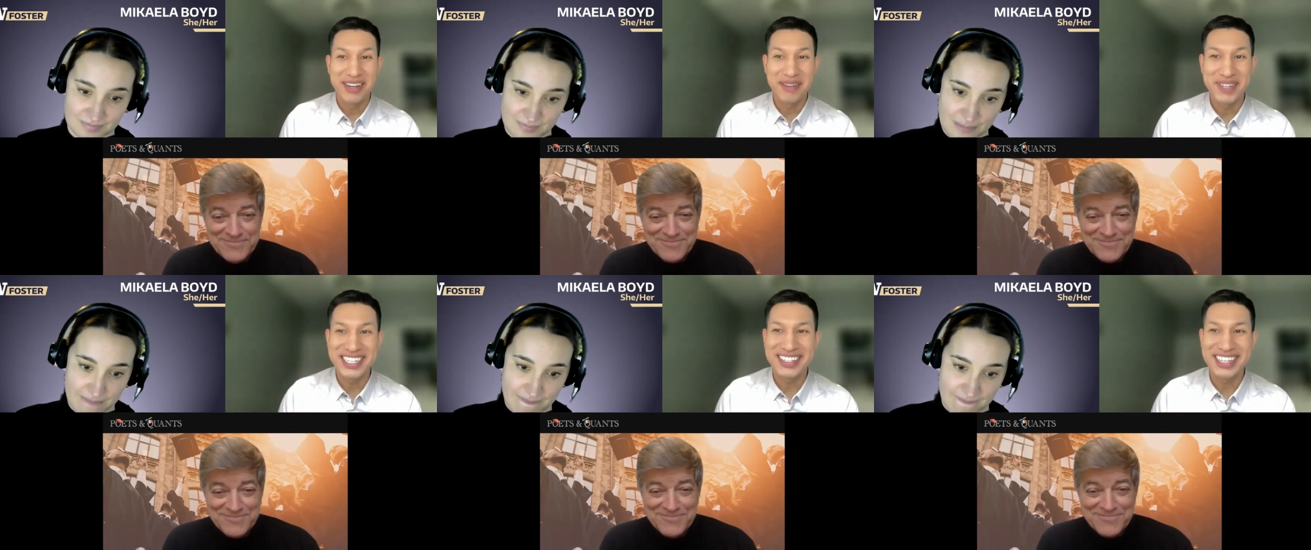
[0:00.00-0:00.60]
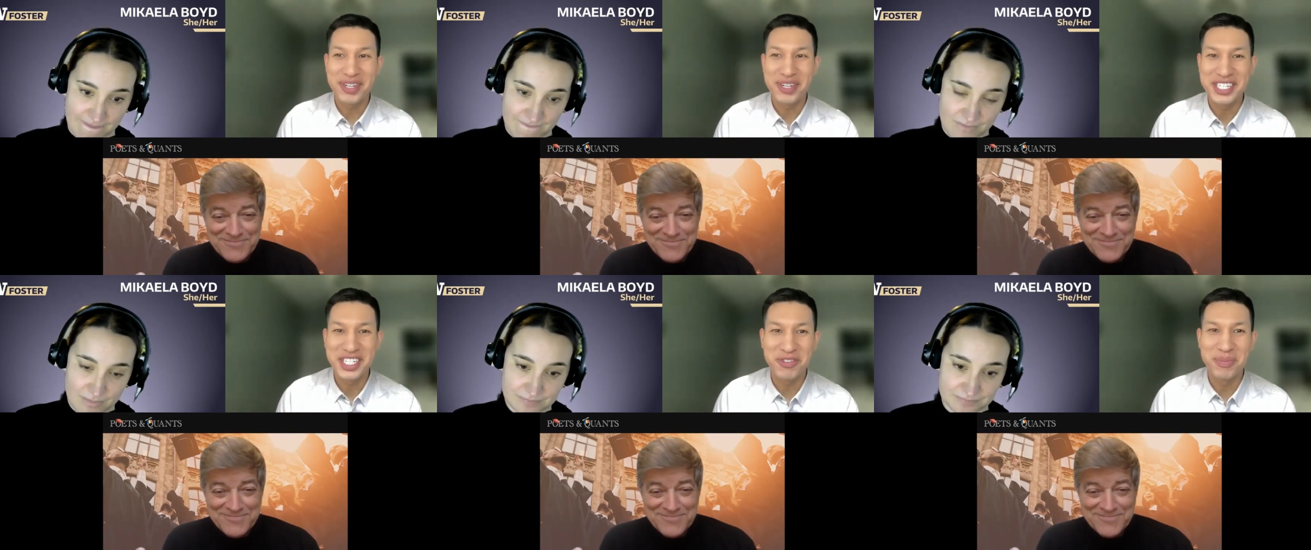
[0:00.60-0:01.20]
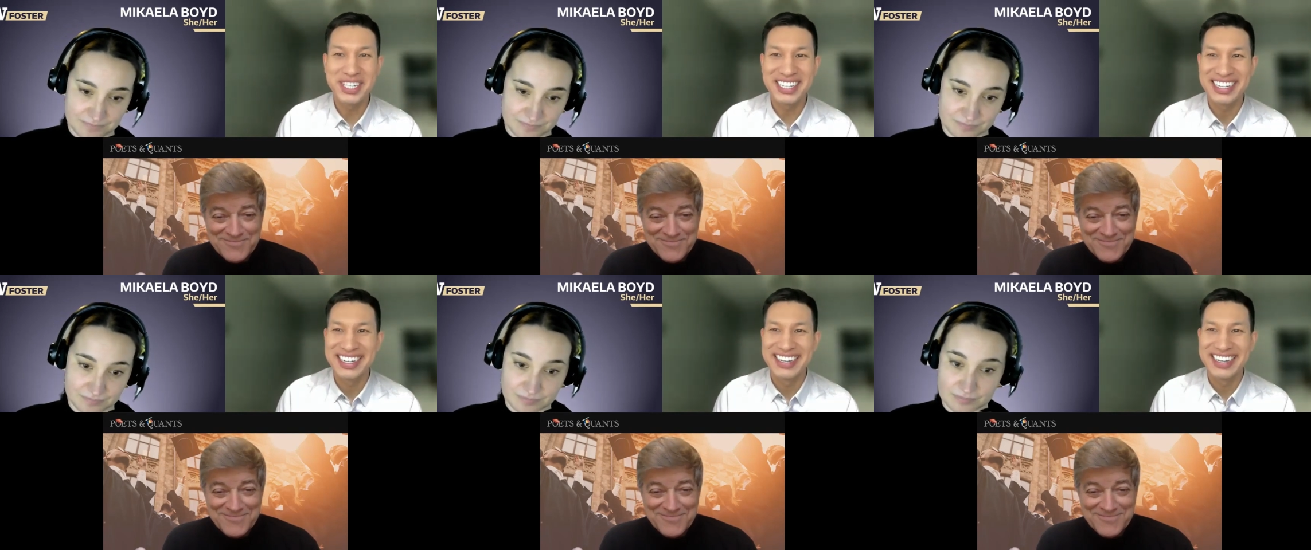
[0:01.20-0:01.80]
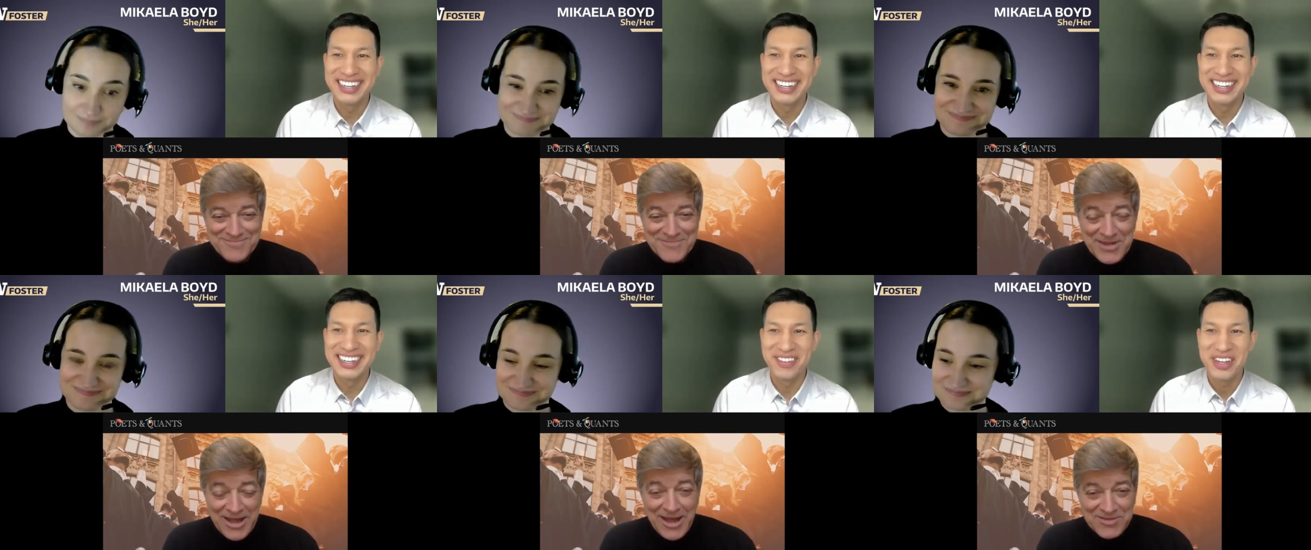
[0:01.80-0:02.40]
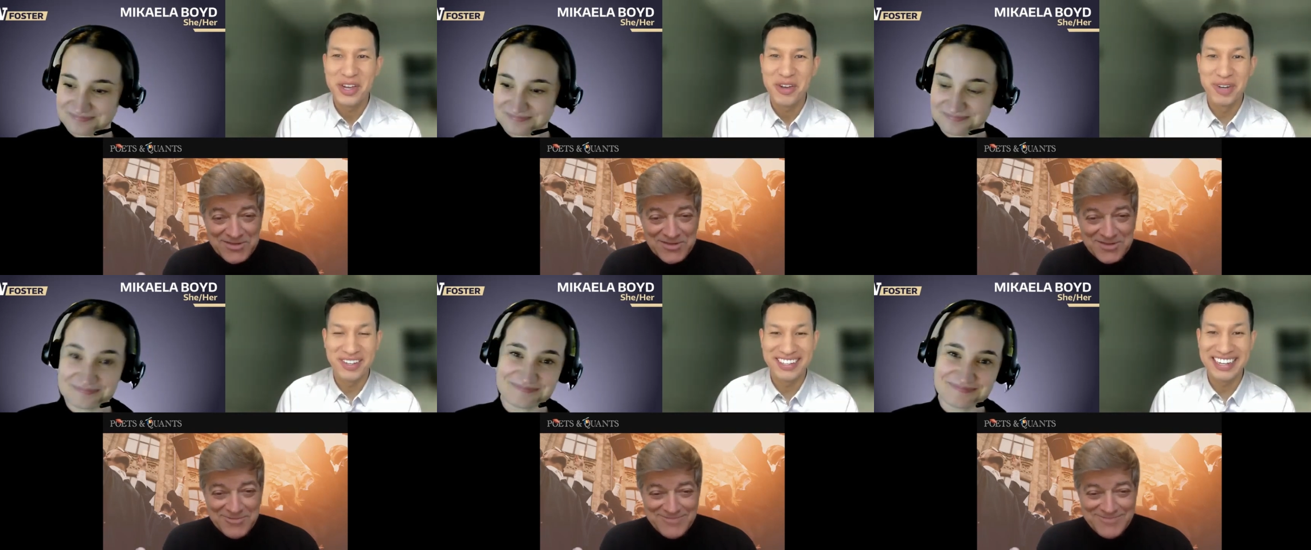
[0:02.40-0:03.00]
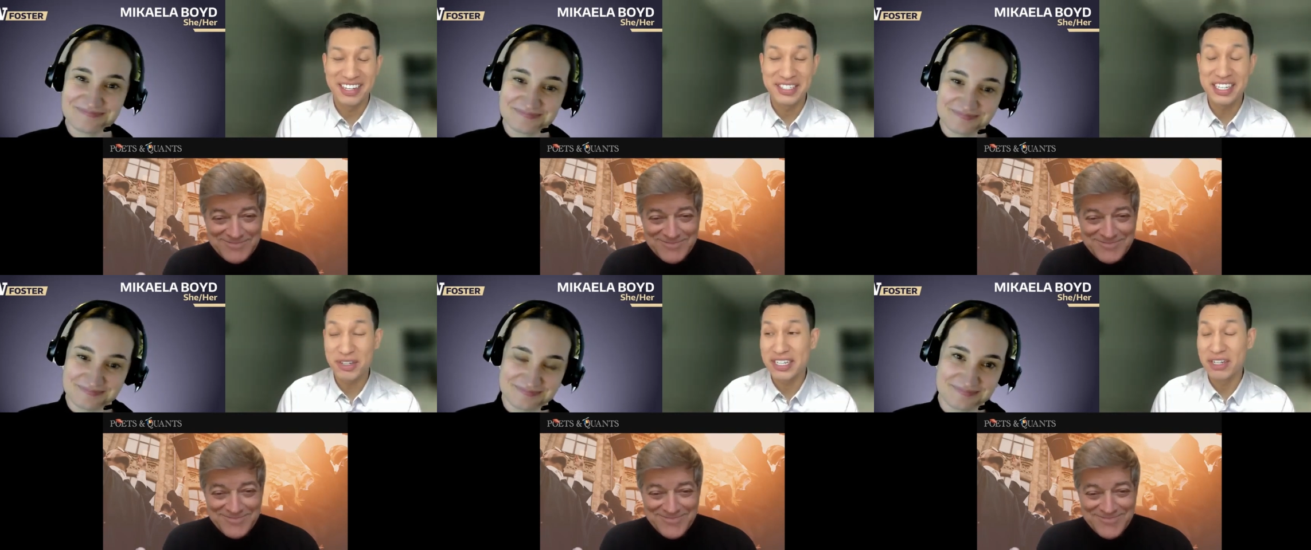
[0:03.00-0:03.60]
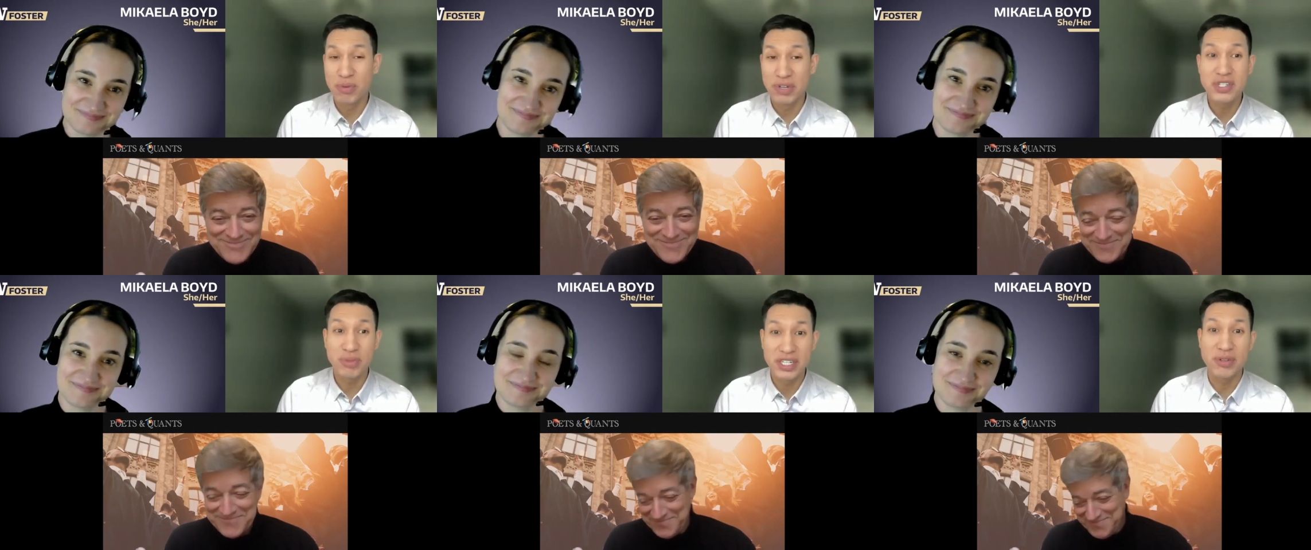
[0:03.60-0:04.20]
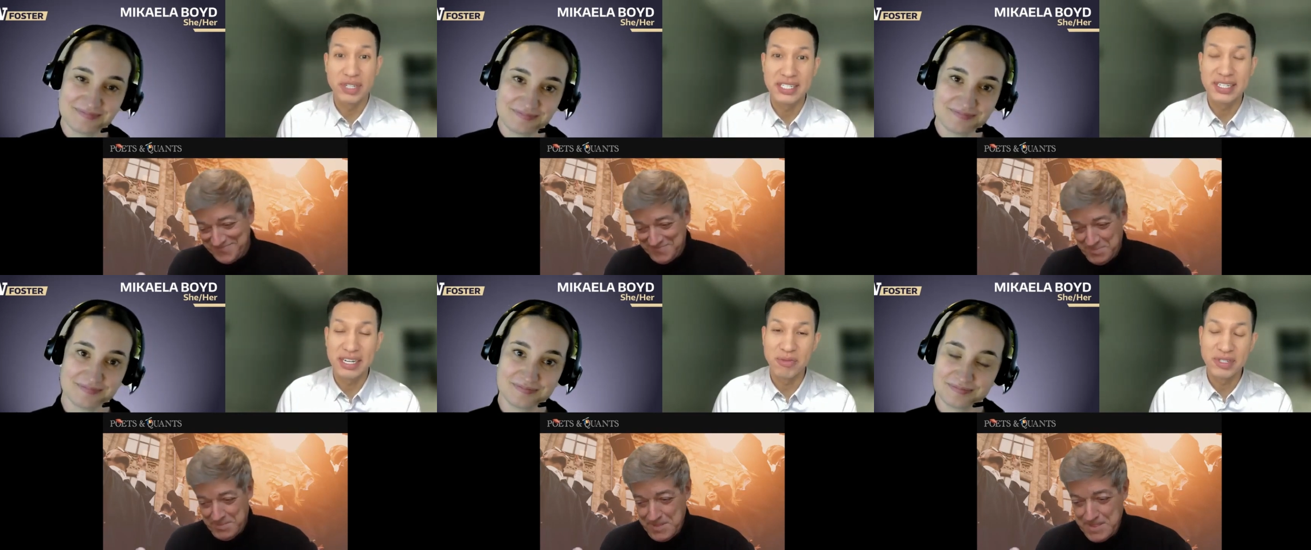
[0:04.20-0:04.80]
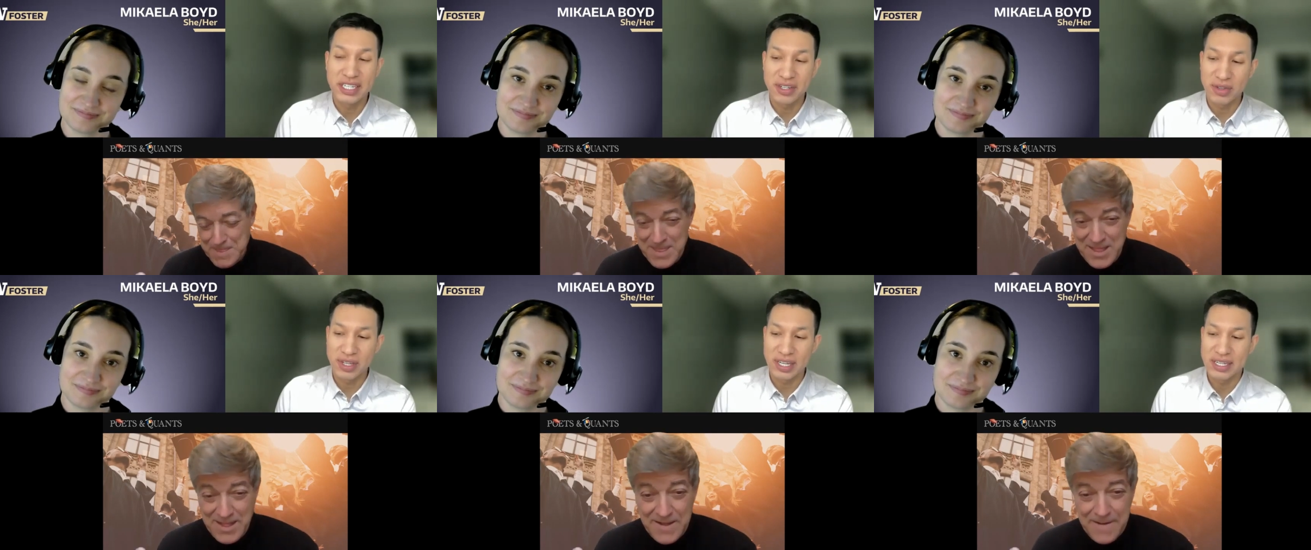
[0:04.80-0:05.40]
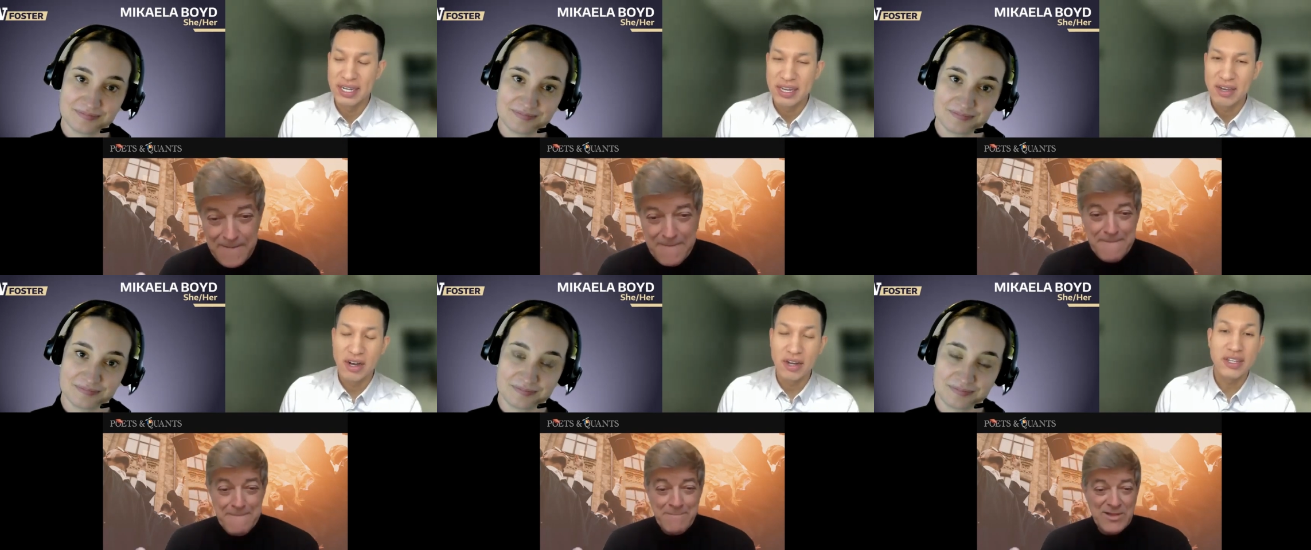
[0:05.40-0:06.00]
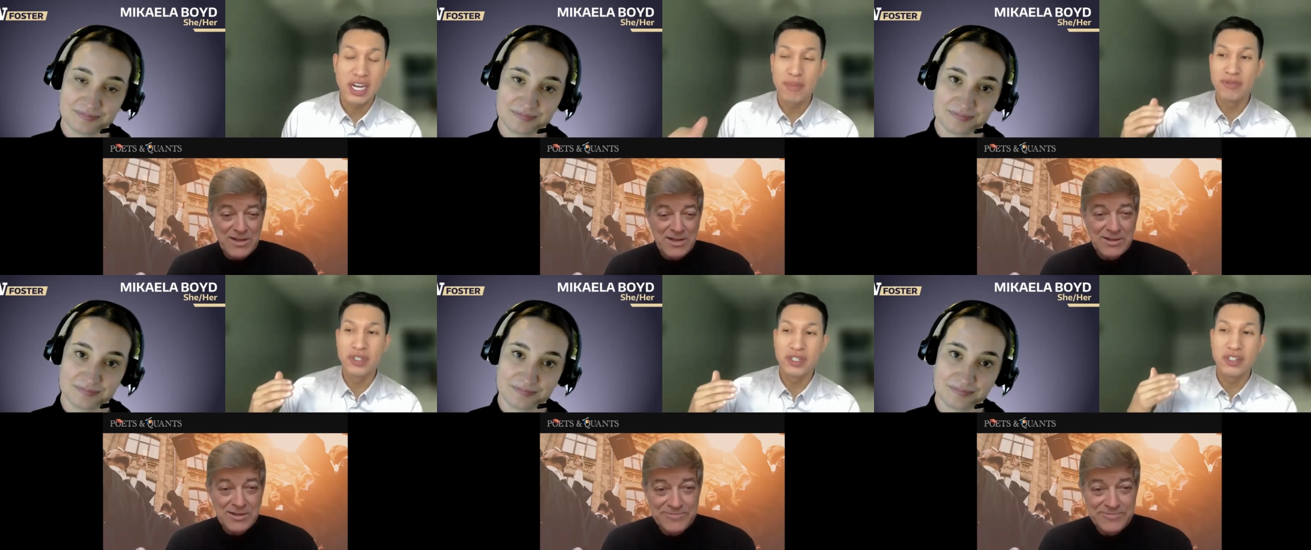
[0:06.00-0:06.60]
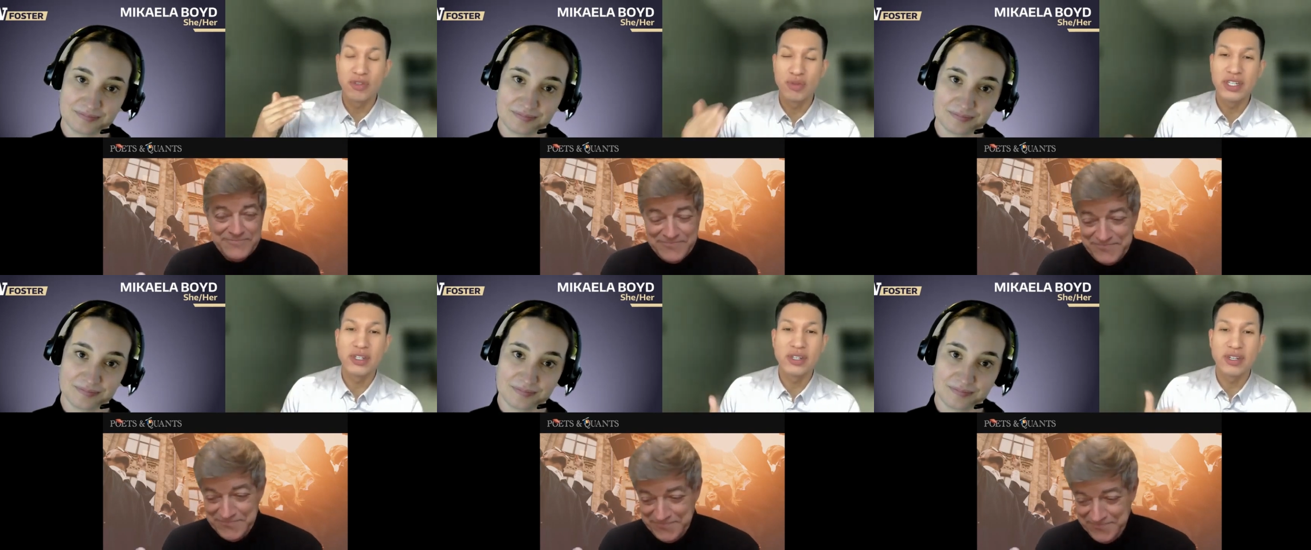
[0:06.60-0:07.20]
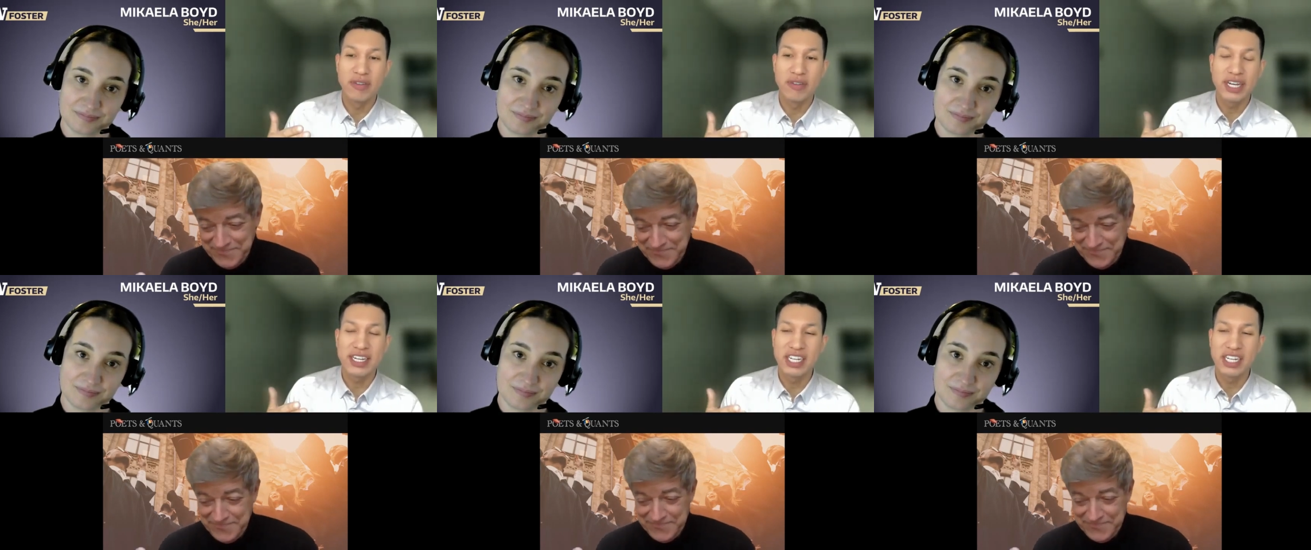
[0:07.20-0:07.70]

Speaker 1: I'm guessing that question's for me.
Speaker 2: Yes.
Speaker 1: Well, I'll tell you, it was rigorous. And I will tell you that on top of just the rigor of the